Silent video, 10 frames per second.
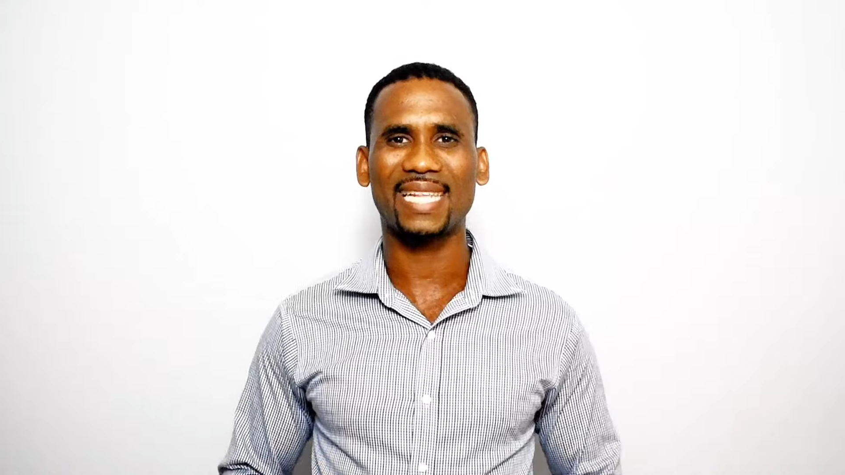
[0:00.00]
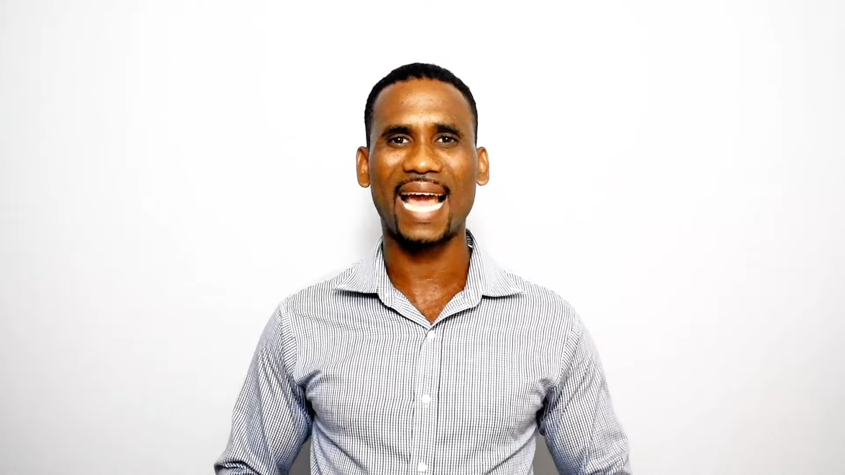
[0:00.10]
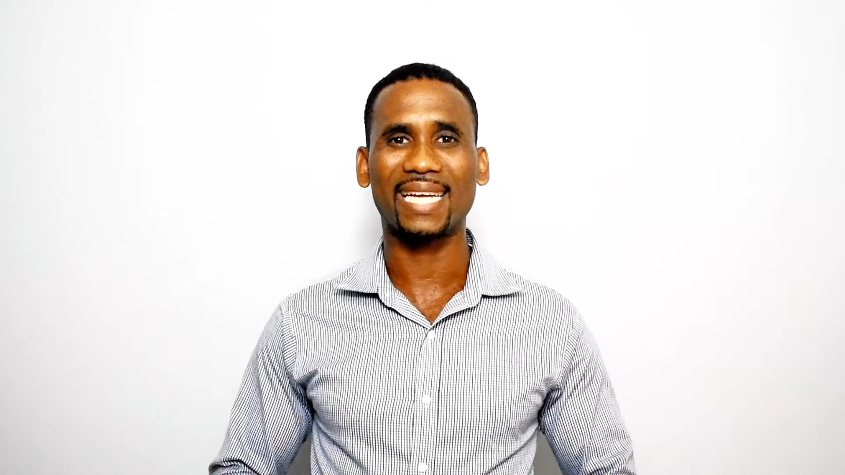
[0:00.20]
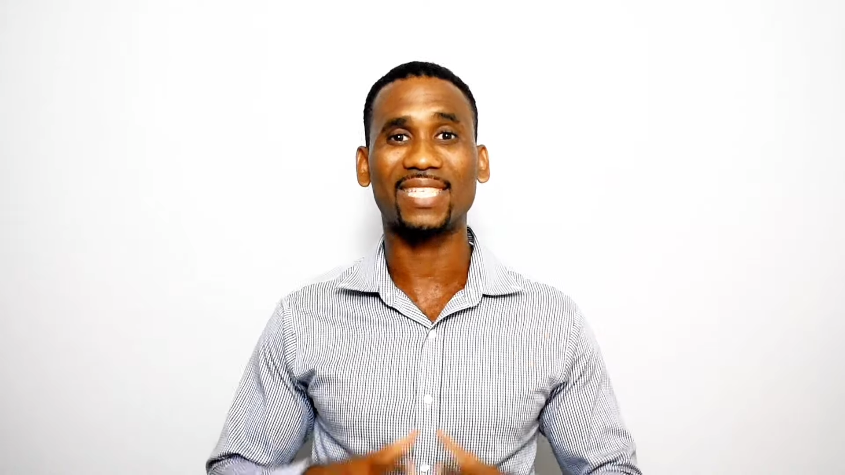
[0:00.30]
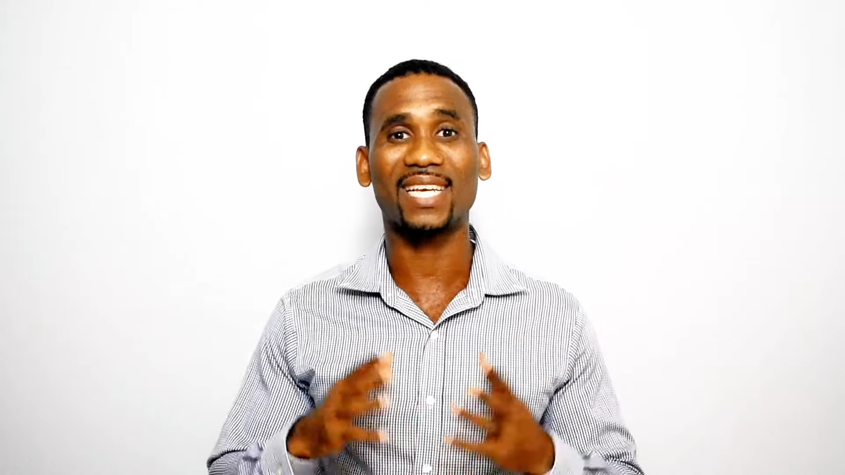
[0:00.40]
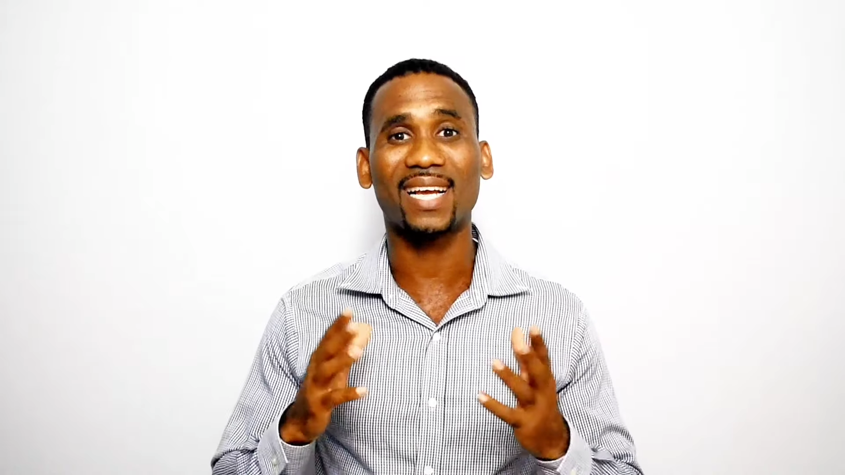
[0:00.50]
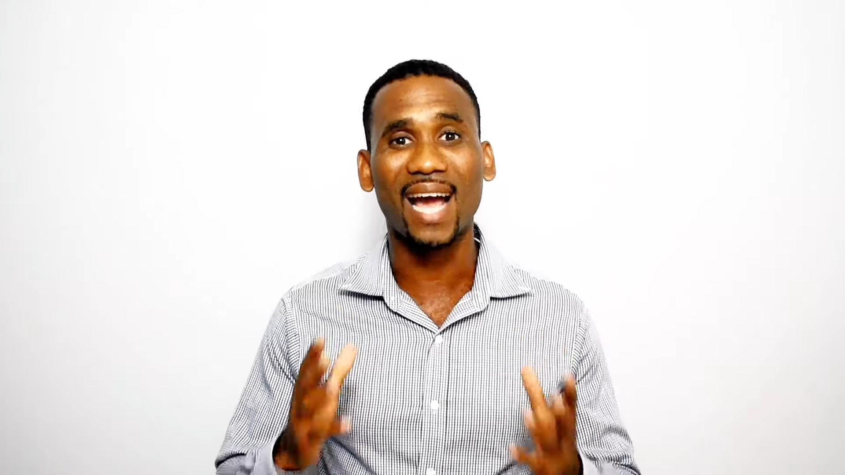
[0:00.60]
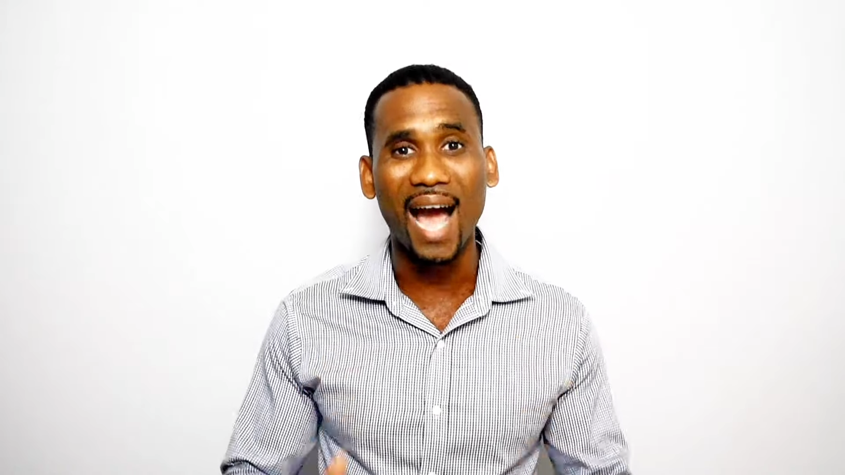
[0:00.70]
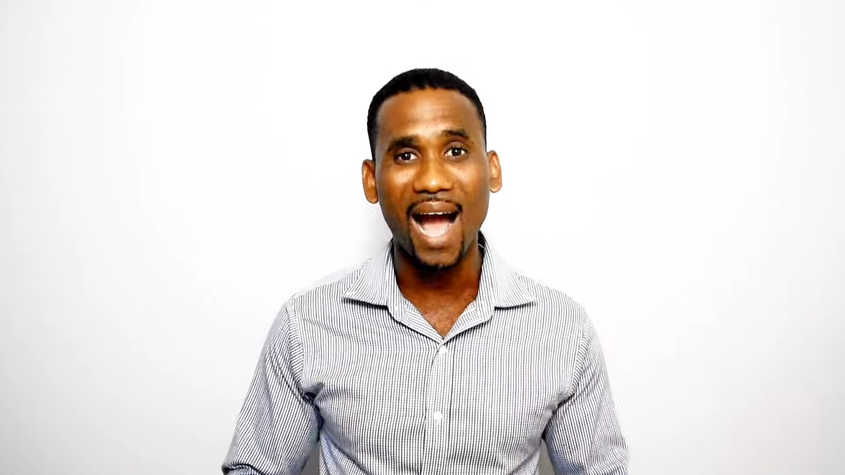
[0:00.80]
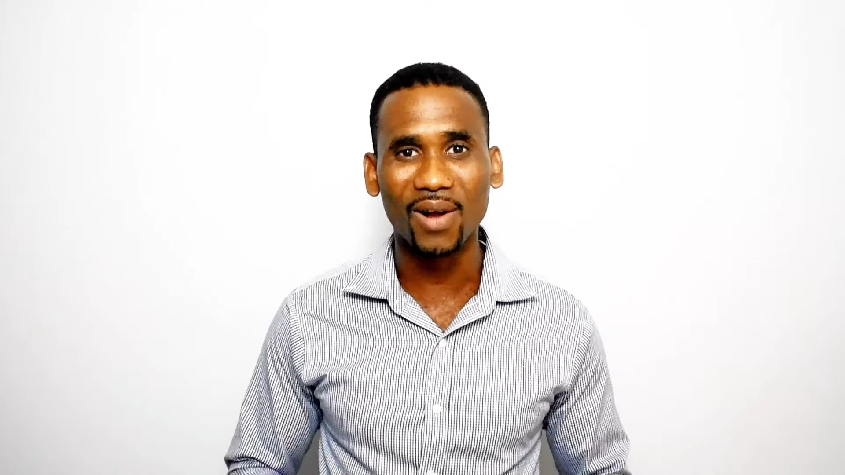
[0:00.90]
like
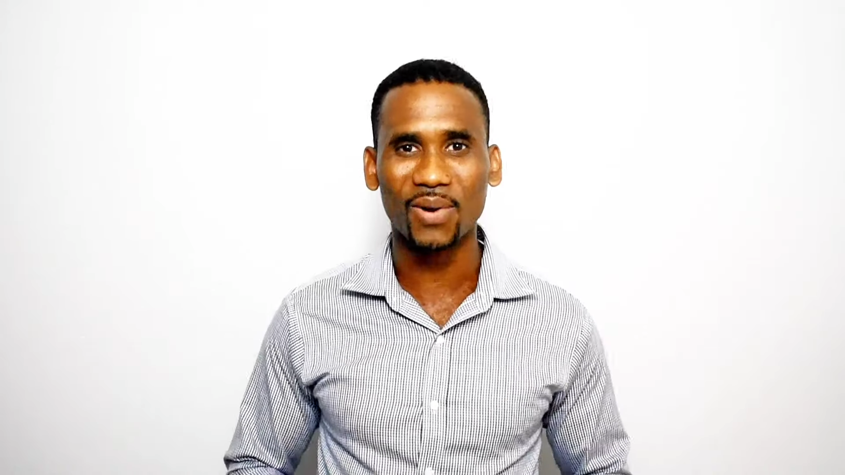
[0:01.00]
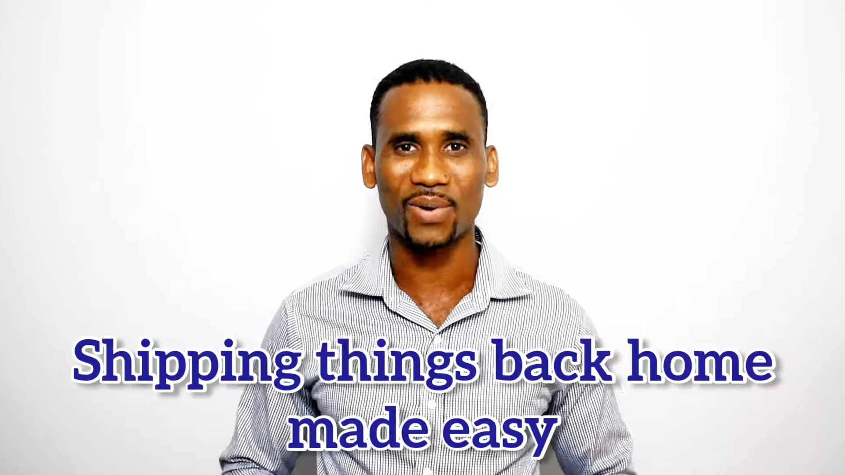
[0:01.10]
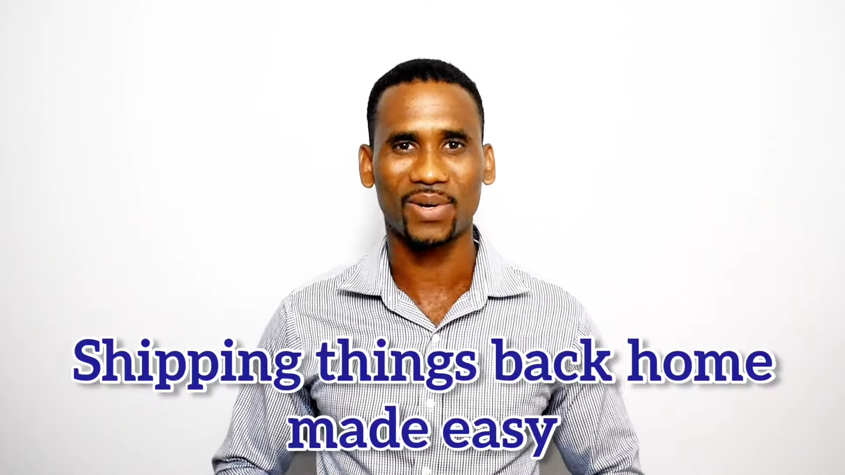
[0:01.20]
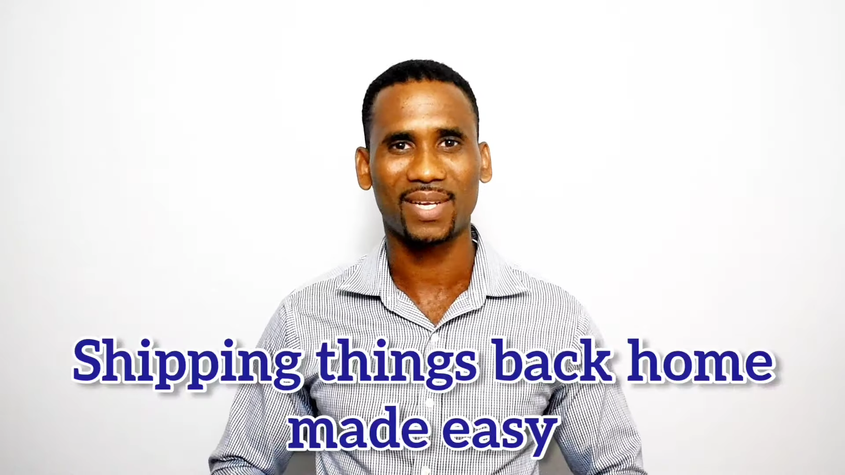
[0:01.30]
Chicago,